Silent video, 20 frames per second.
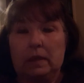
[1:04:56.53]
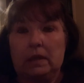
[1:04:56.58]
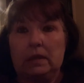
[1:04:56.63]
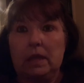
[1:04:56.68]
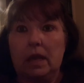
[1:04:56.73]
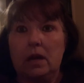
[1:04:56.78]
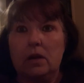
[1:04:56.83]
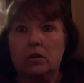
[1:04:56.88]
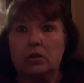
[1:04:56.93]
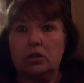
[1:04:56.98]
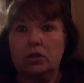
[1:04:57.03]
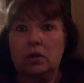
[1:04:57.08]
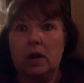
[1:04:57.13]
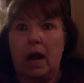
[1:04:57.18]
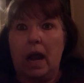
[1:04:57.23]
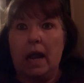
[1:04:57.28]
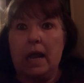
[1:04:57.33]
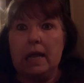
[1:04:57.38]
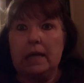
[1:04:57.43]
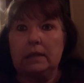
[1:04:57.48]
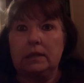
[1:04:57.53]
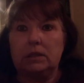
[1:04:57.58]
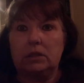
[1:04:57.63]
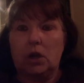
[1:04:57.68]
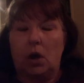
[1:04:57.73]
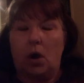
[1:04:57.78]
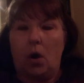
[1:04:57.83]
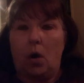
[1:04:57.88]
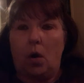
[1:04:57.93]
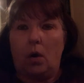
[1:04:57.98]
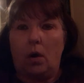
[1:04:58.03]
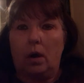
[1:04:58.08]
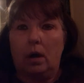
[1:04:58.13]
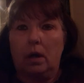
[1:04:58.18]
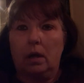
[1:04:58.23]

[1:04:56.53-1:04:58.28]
There's your answer.